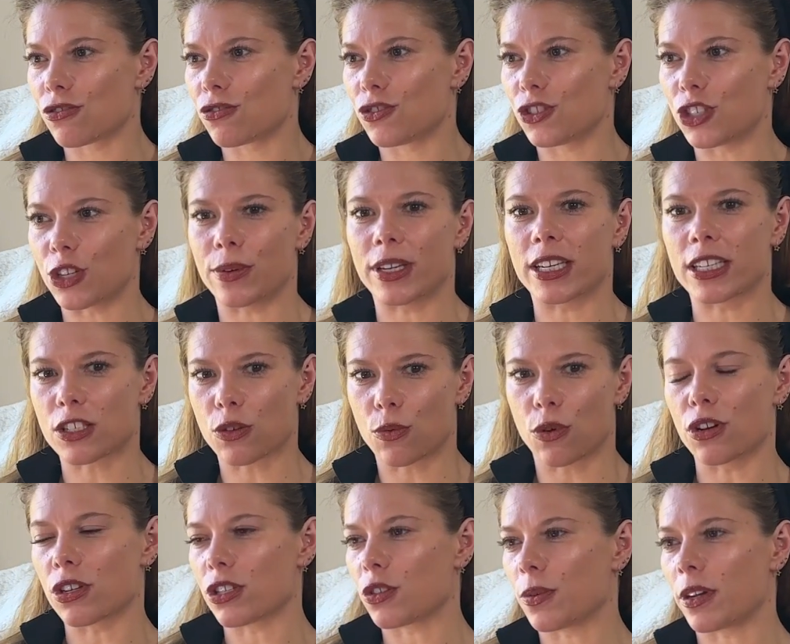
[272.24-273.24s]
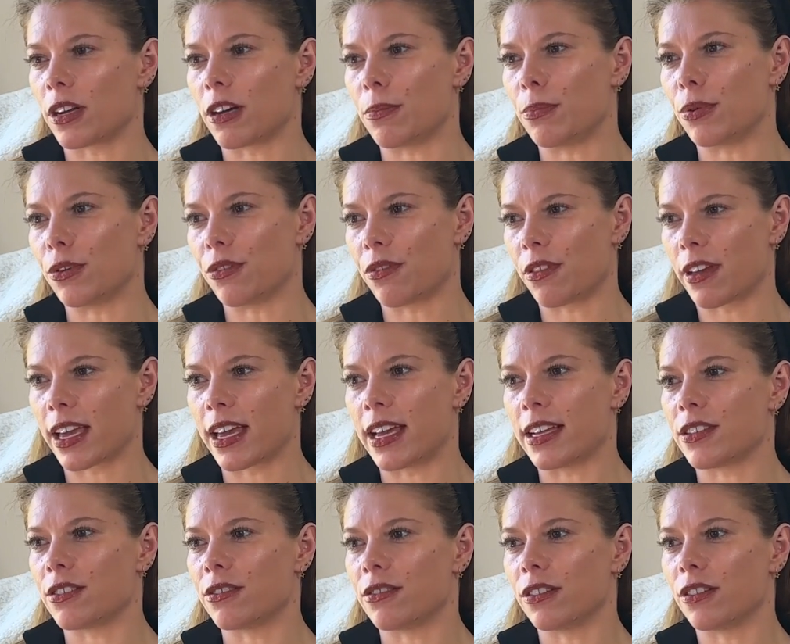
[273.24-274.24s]
doing squats when I boil the
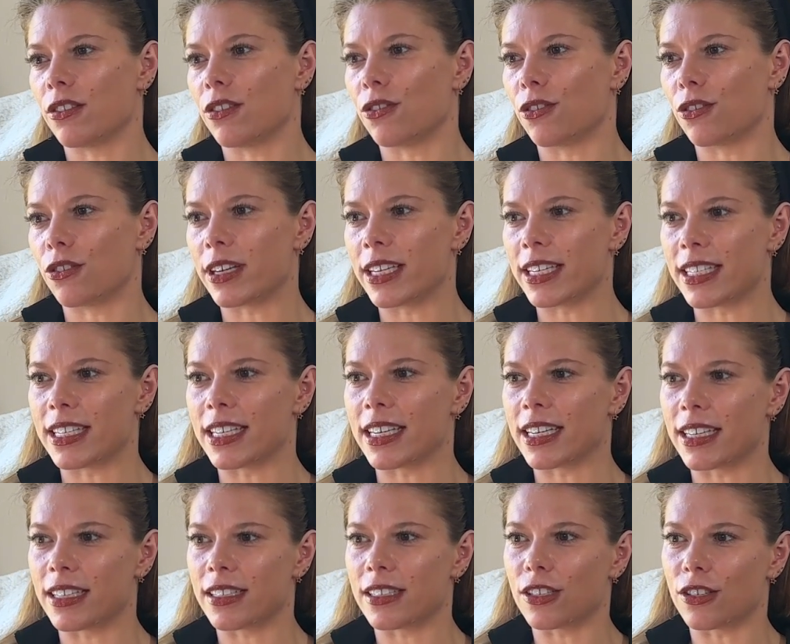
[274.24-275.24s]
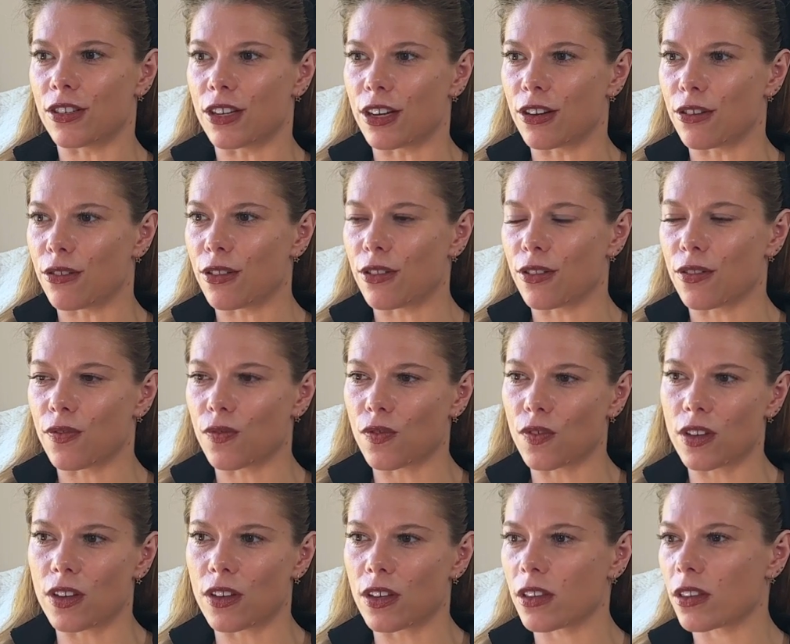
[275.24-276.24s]
kettle, or is it,
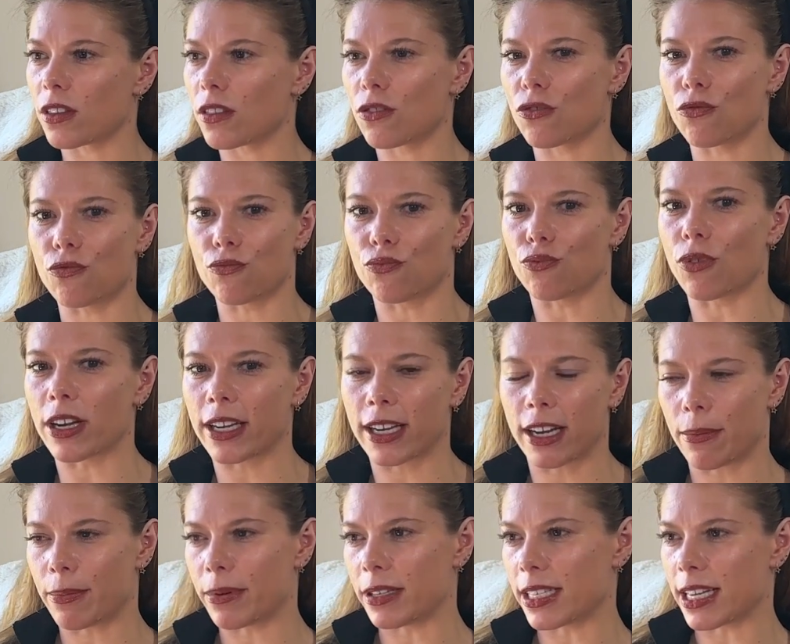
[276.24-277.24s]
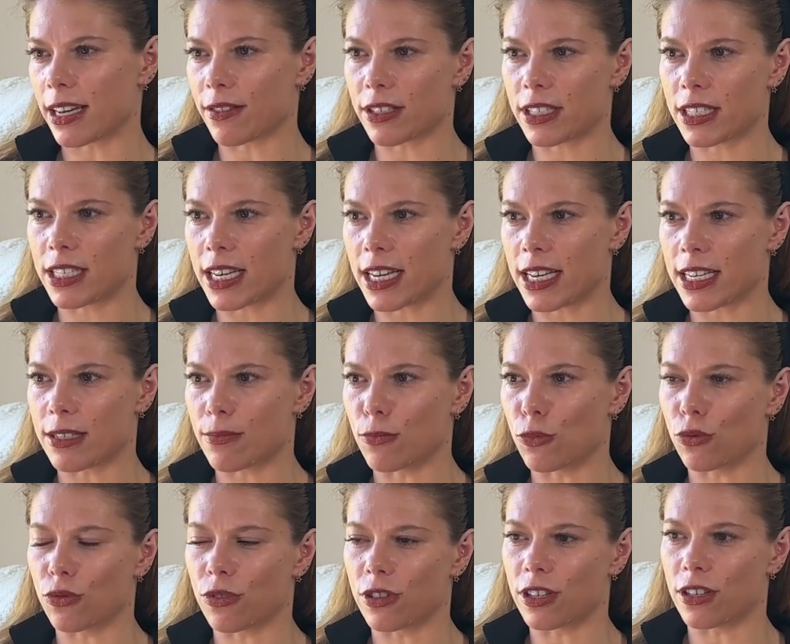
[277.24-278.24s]
running up and down the stairs
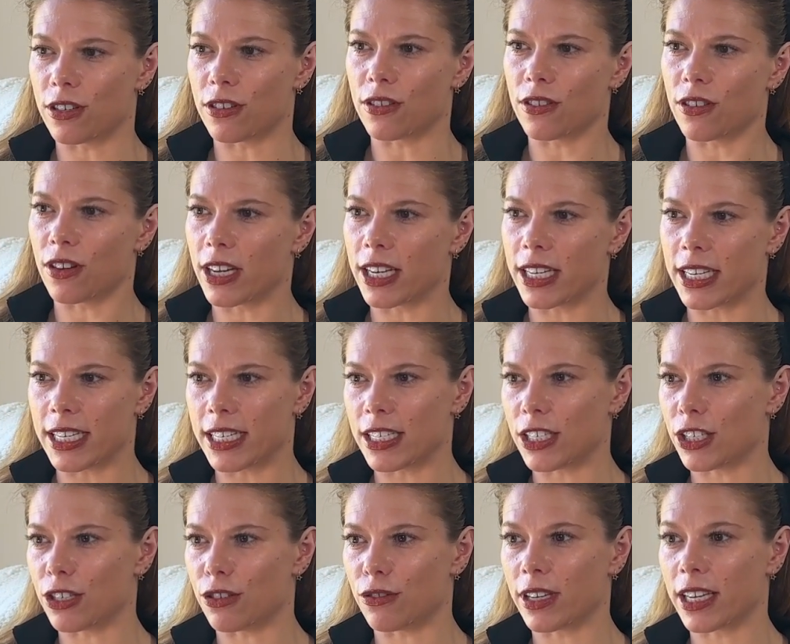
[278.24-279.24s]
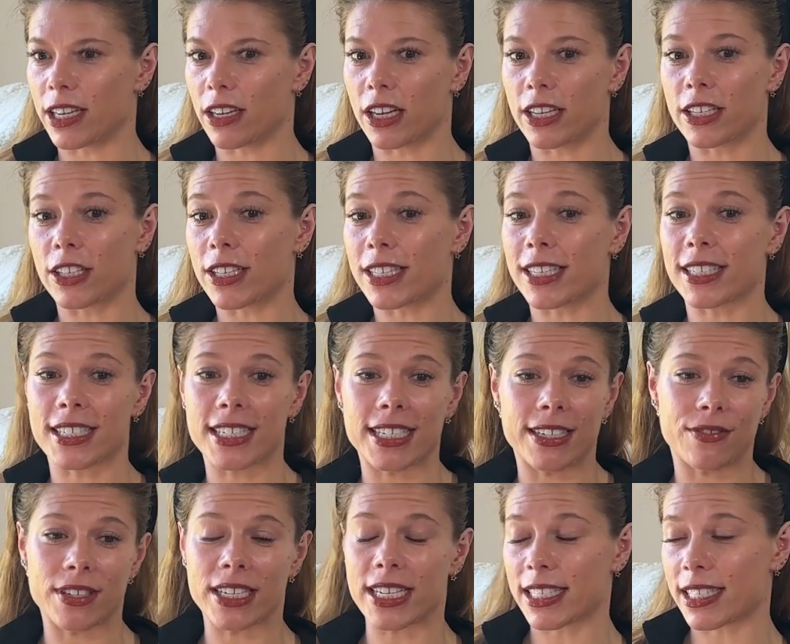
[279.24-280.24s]
more than I need to? It doesn't
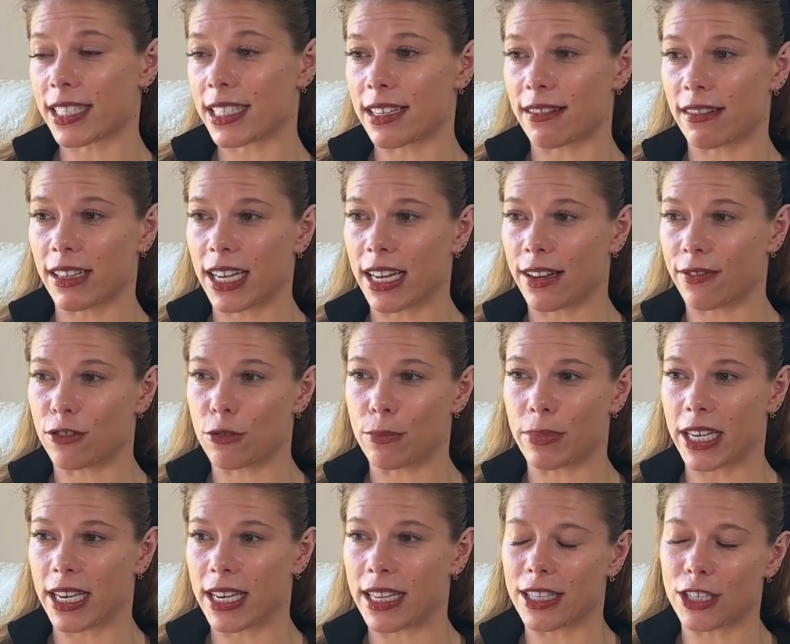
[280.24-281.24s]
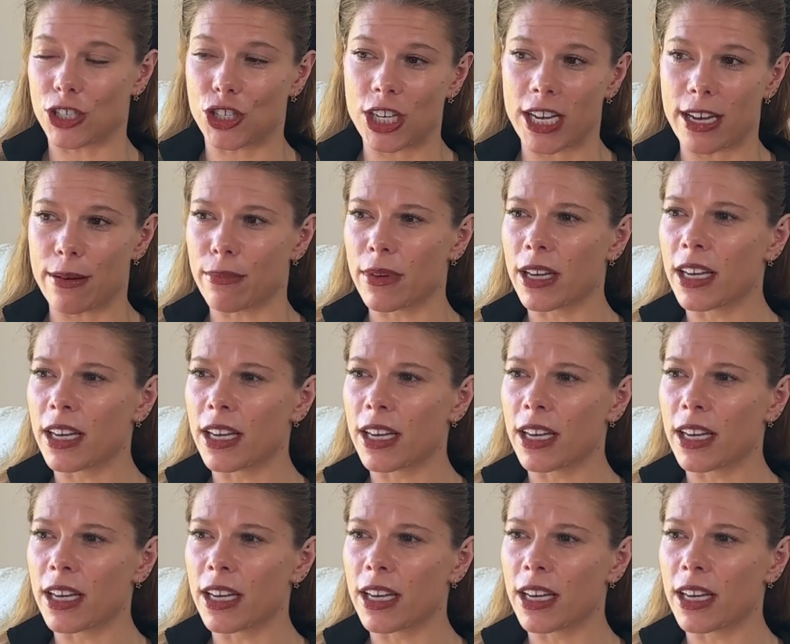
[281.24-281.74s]
even necessarily have to be in the gym.